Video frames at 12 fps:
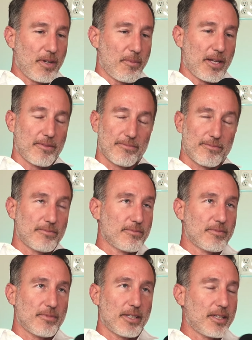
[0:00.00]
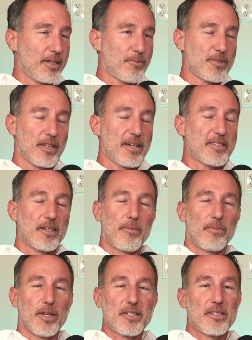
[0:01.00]
I mean, it was less than
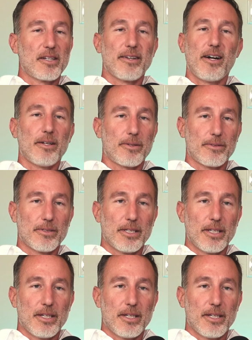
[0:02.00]
a less than a dollar.